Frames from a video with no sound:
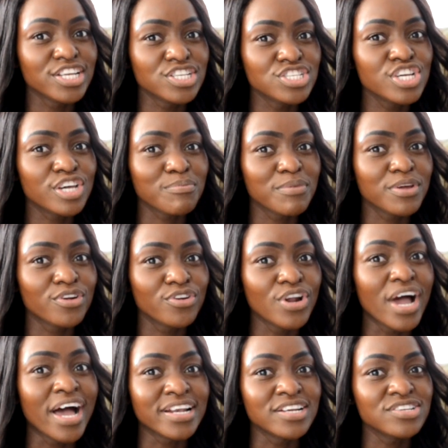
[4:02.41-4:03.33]
it took me
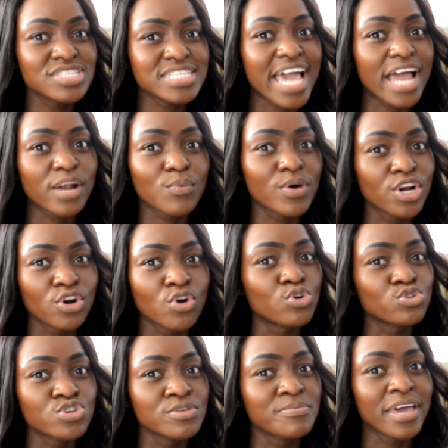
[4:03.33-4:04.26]
to understand what an
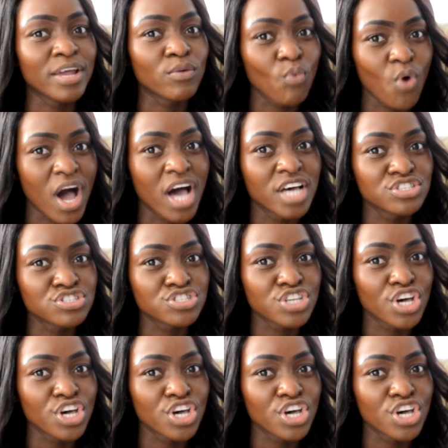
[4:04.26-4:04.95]
ottoman was,